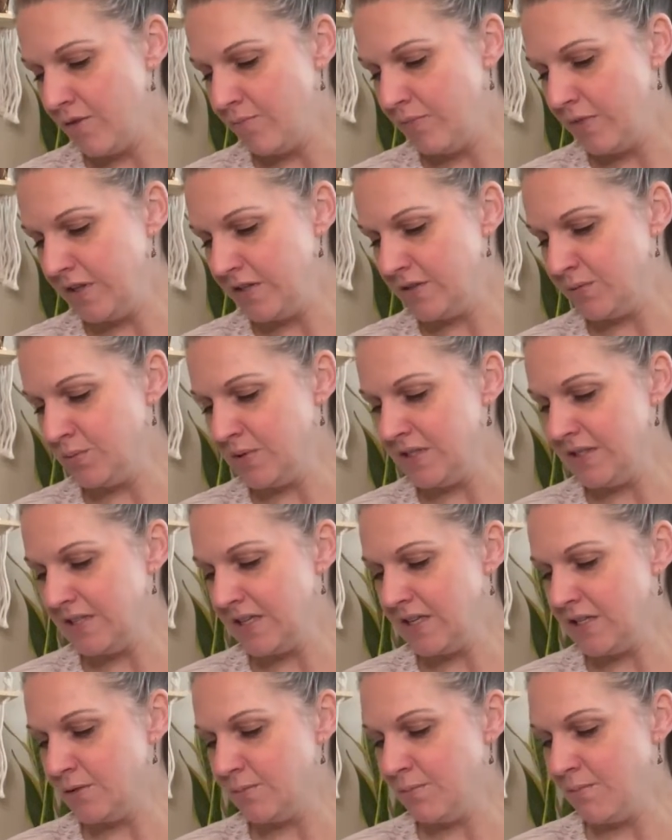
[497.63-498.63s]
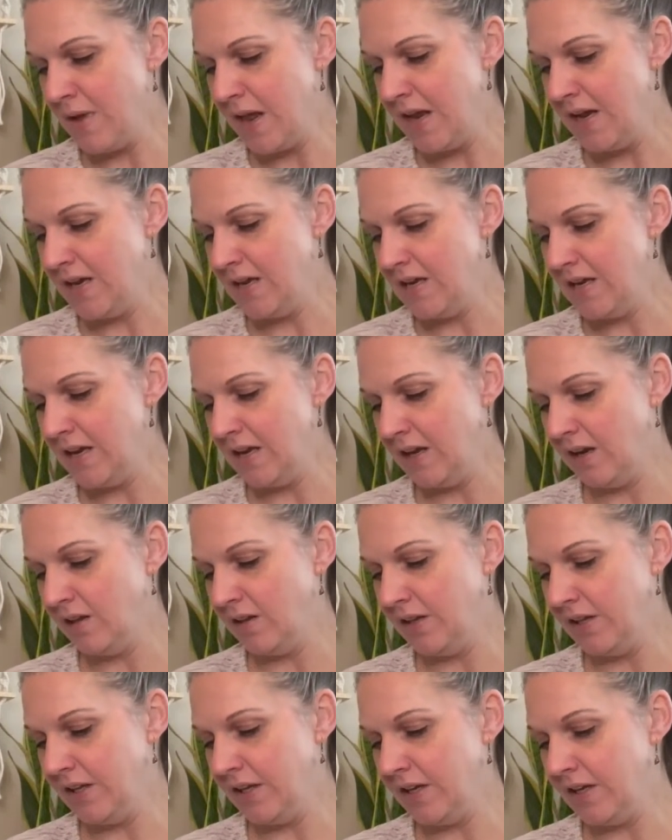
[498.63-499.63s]
This one says made in
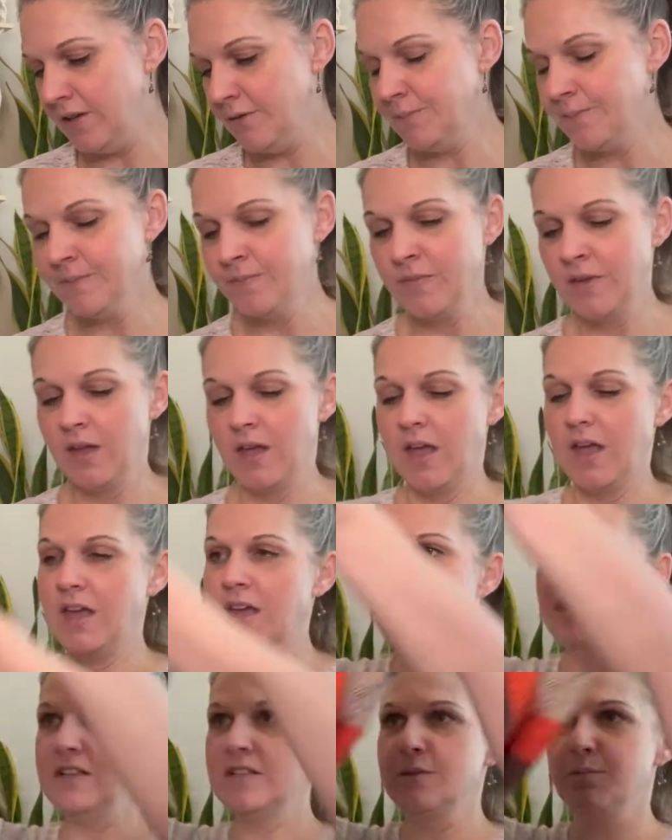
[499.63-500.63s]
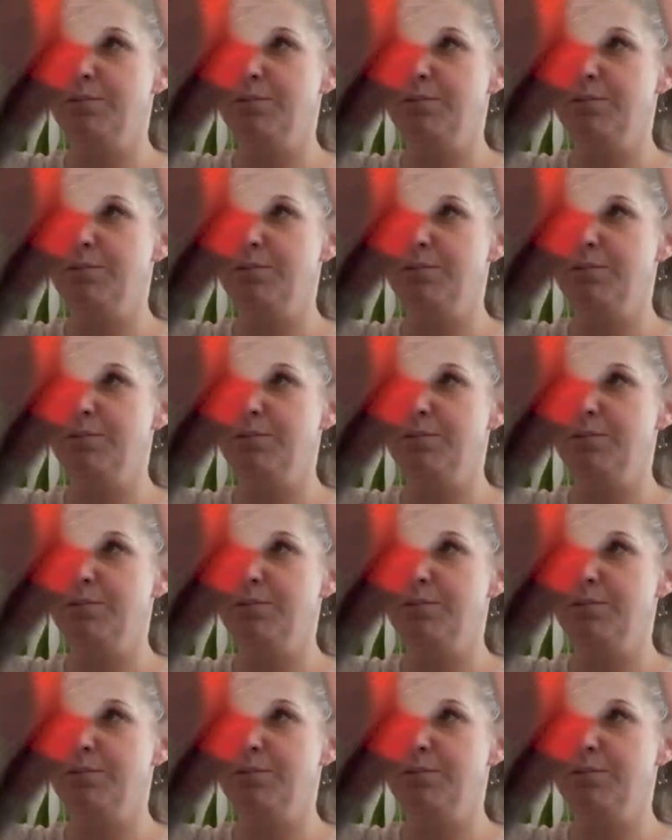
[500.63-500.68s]
Italy, and it's